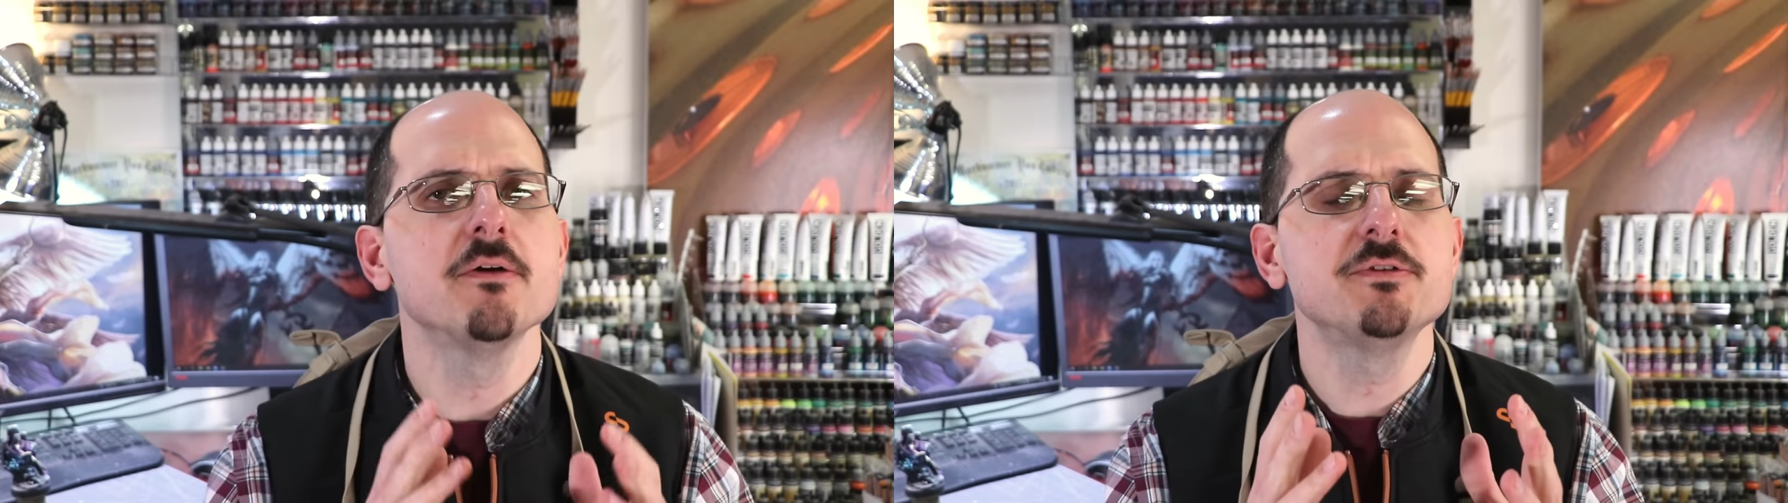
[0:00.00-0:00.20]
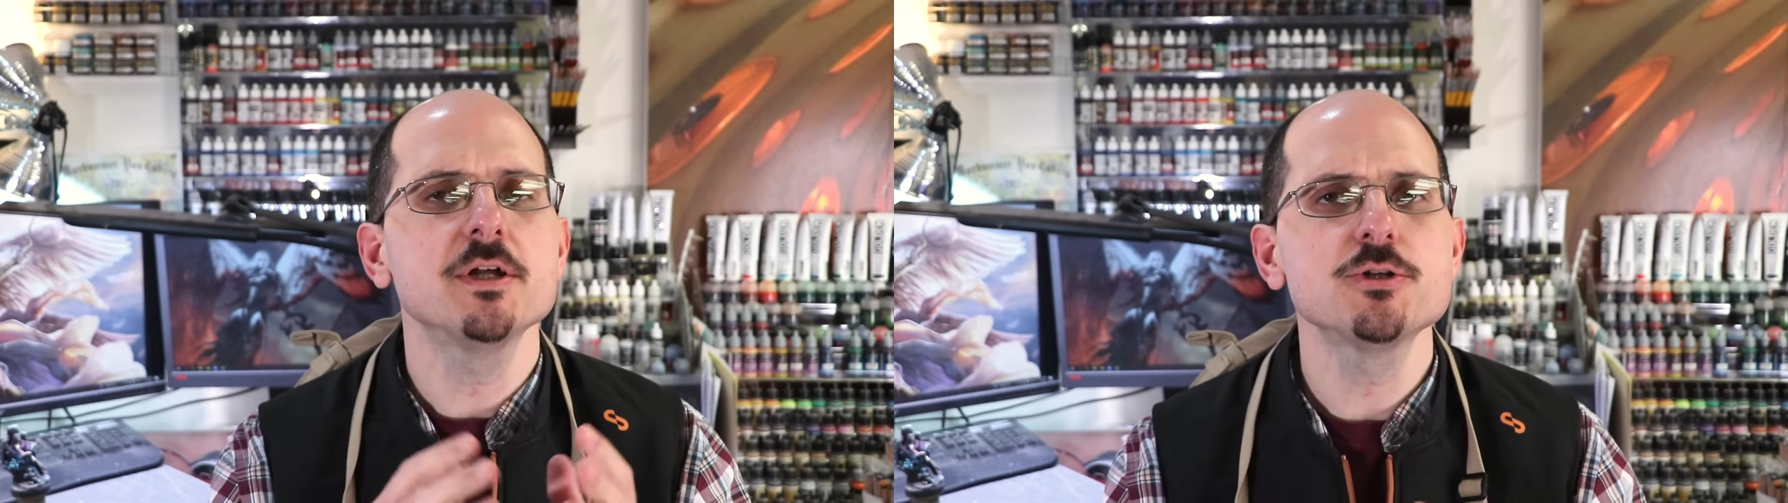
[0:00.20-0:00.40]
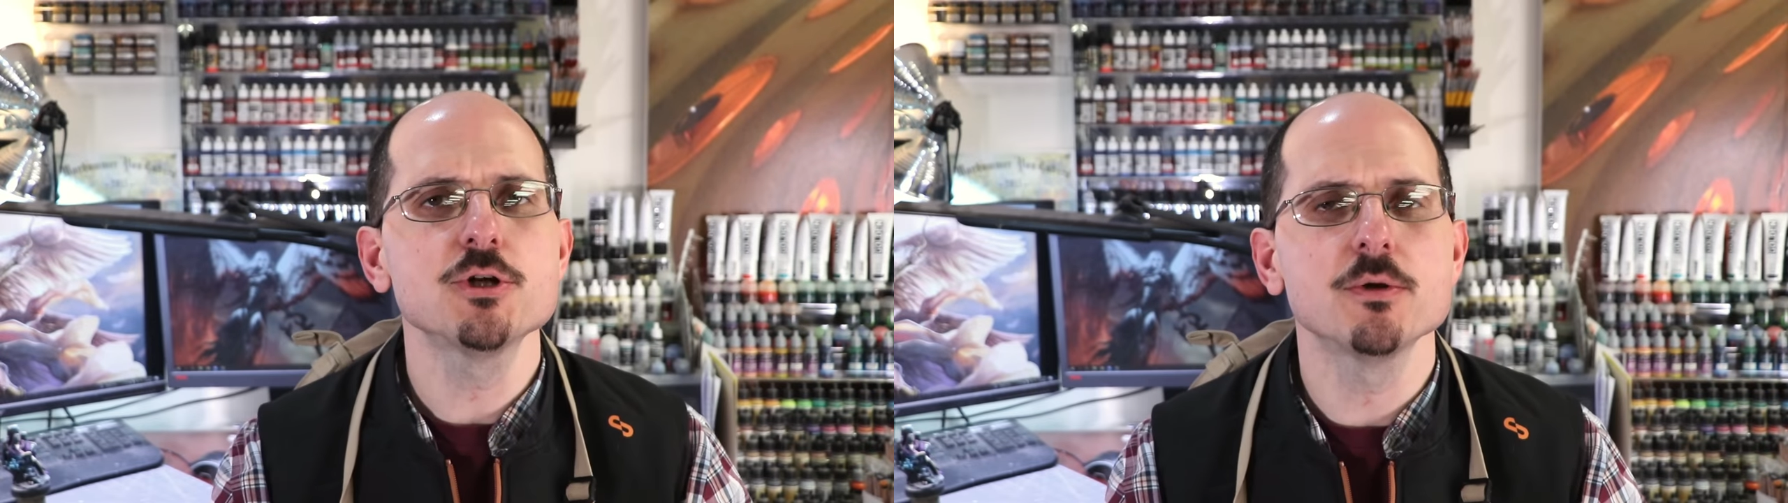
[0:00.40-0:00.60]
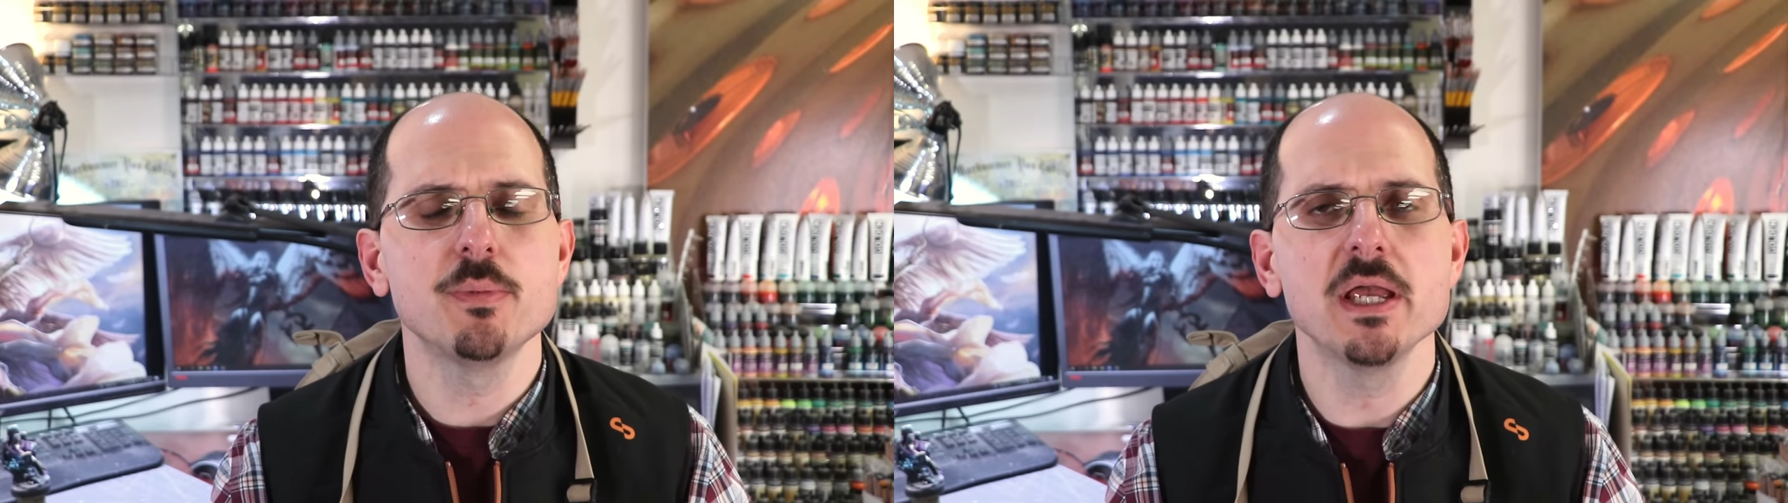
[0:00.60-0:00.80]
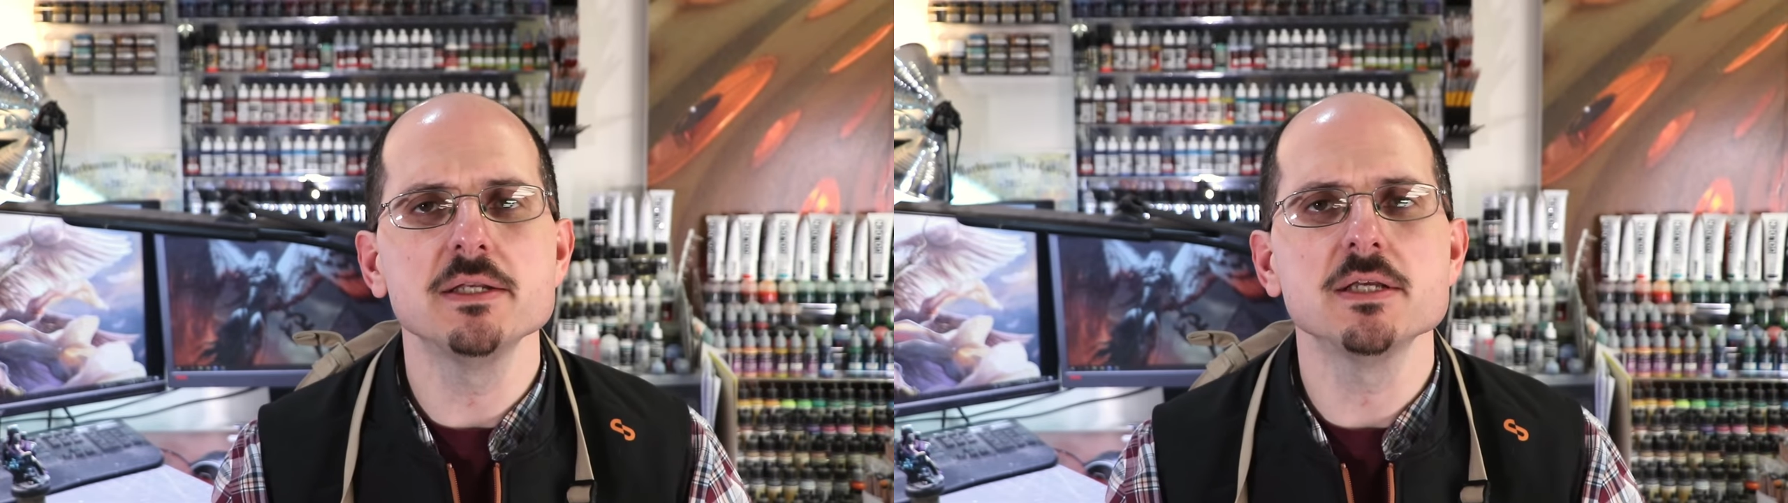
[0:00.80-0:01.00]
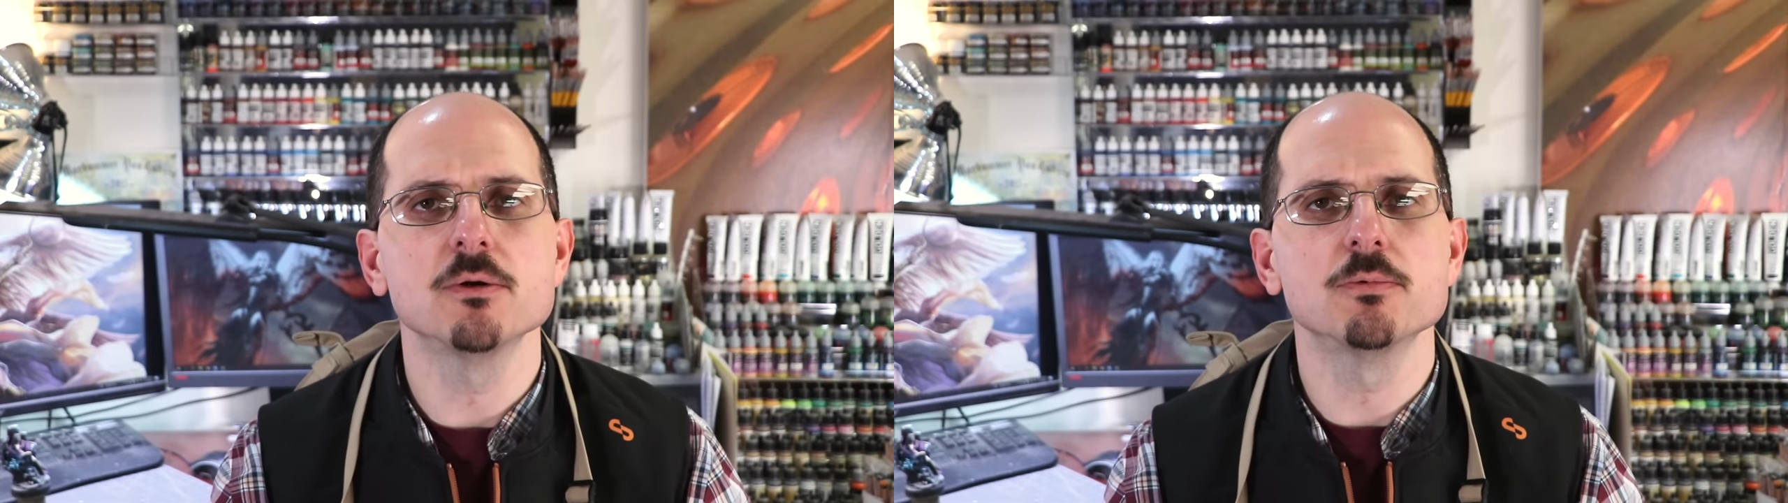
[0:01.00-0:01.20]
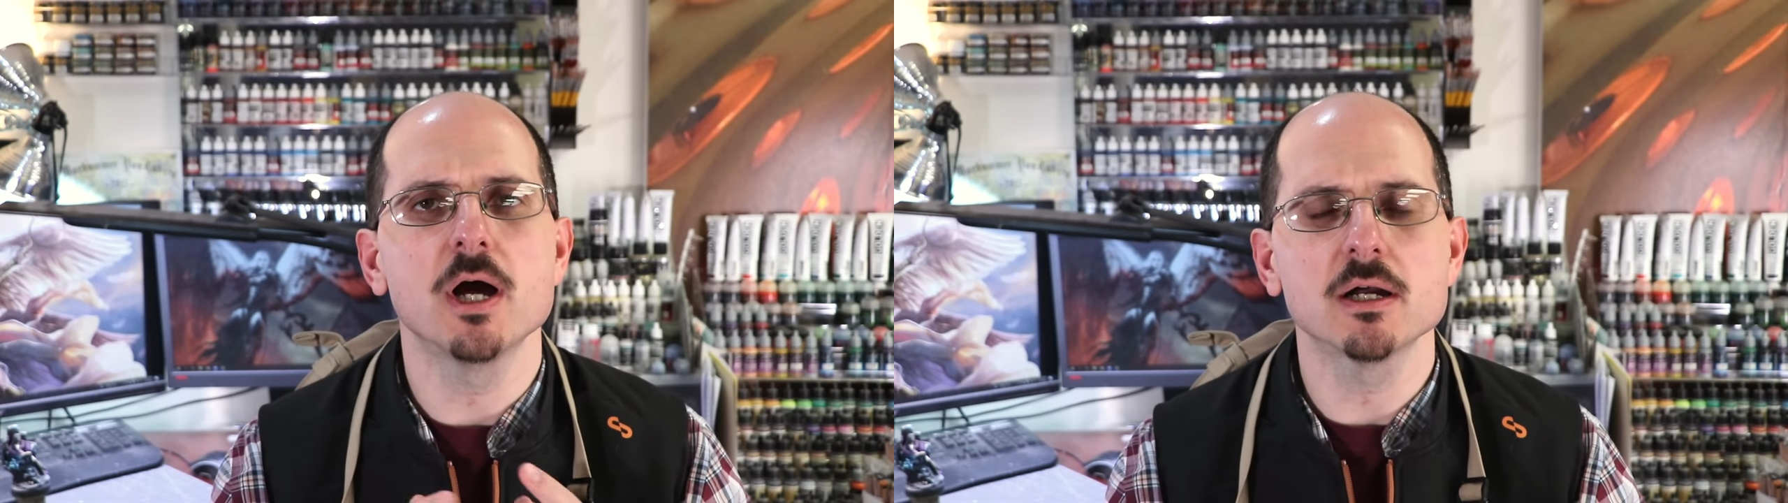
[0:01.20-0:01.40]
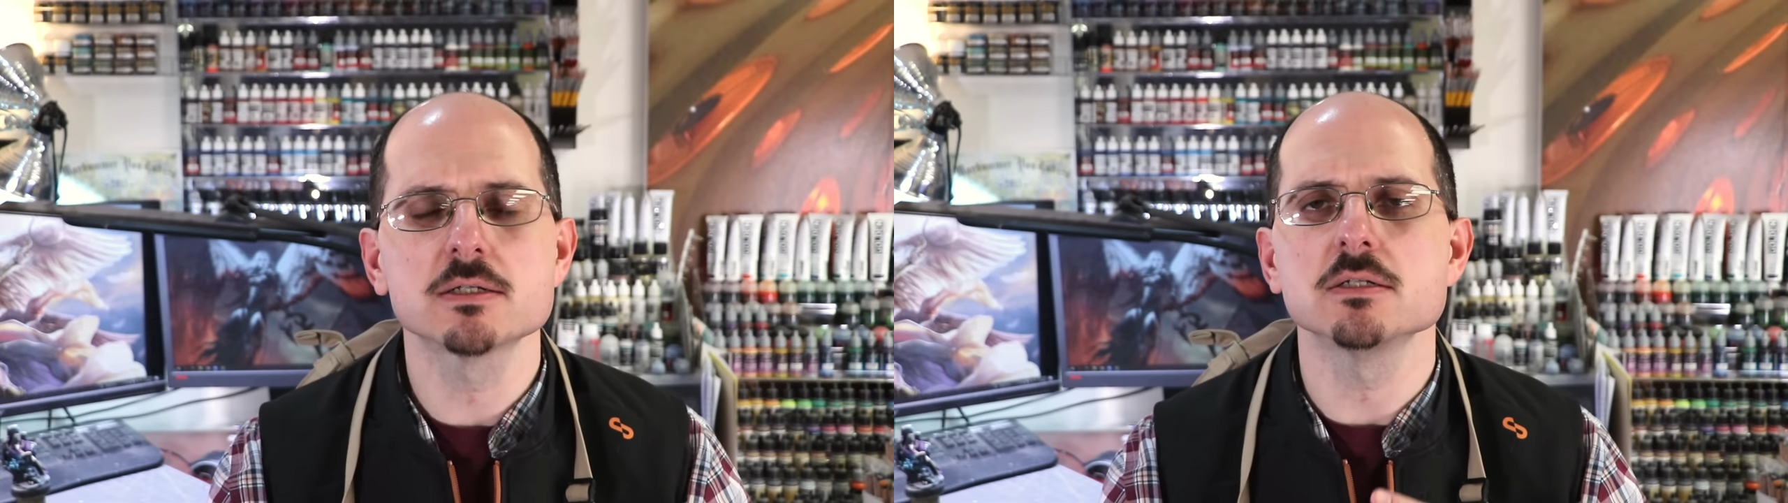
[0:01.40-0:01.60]
I've touched on painting
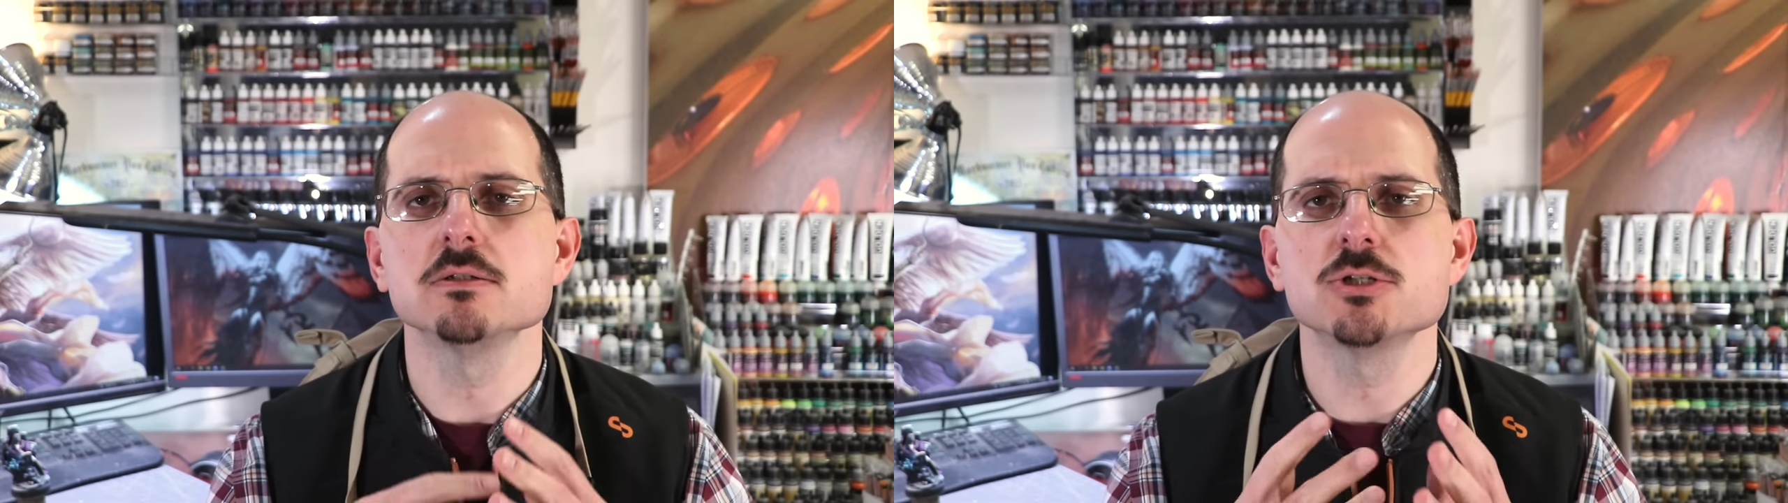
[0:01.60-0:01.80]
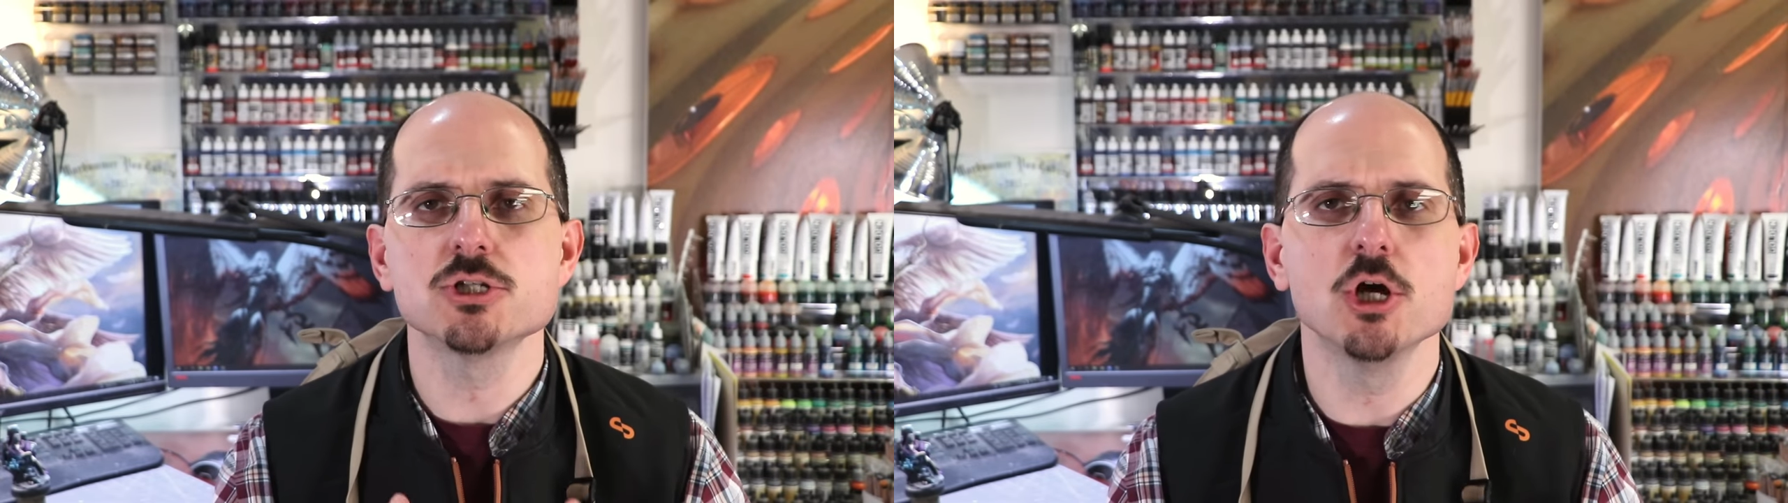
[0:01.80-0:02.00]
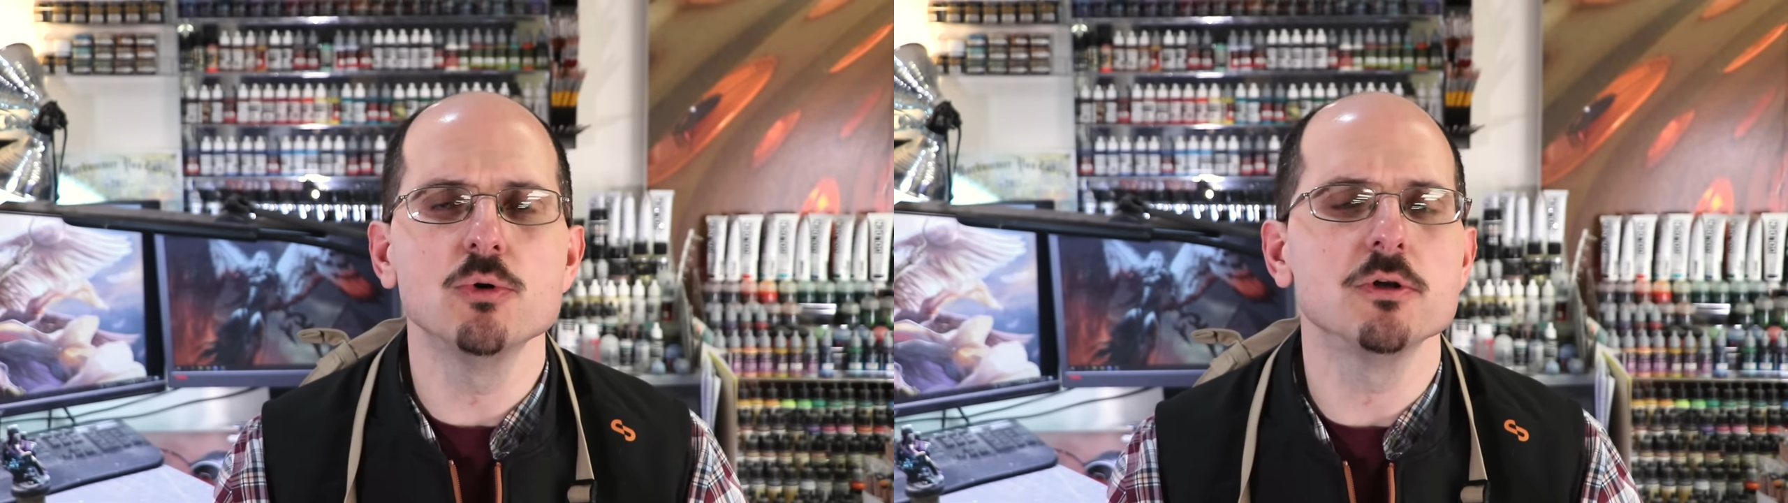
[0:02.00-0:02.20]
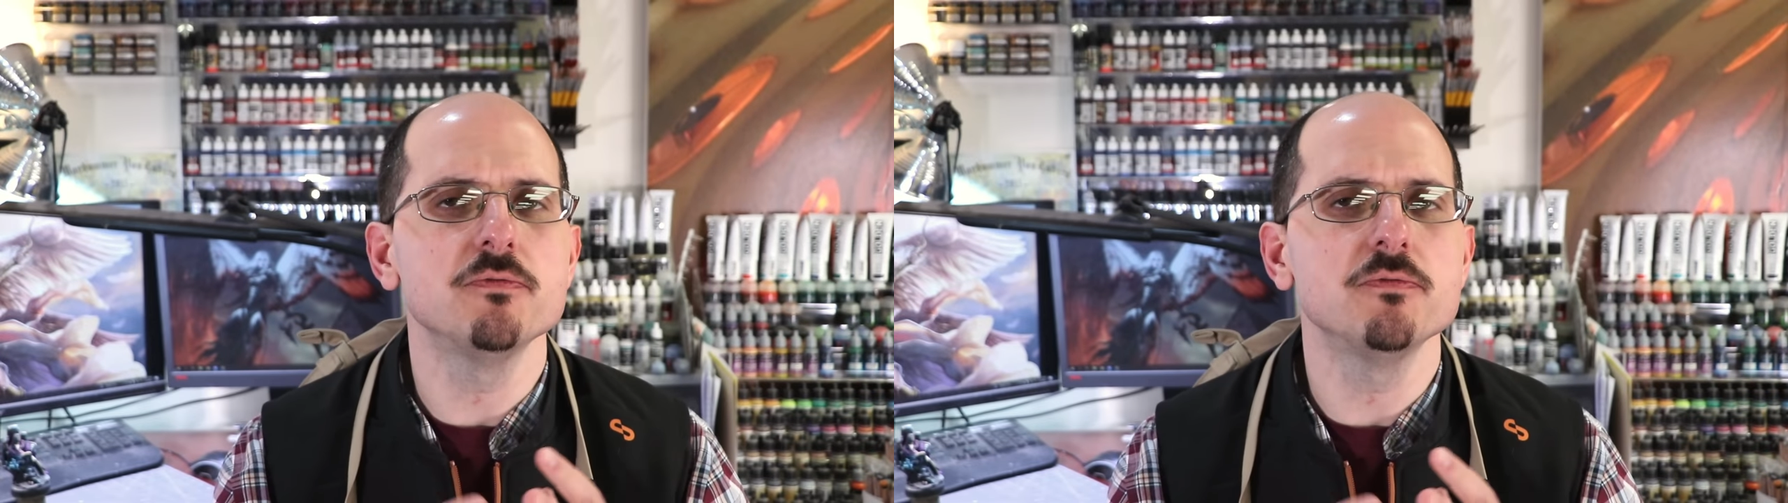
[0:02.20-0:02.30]
rocks and stone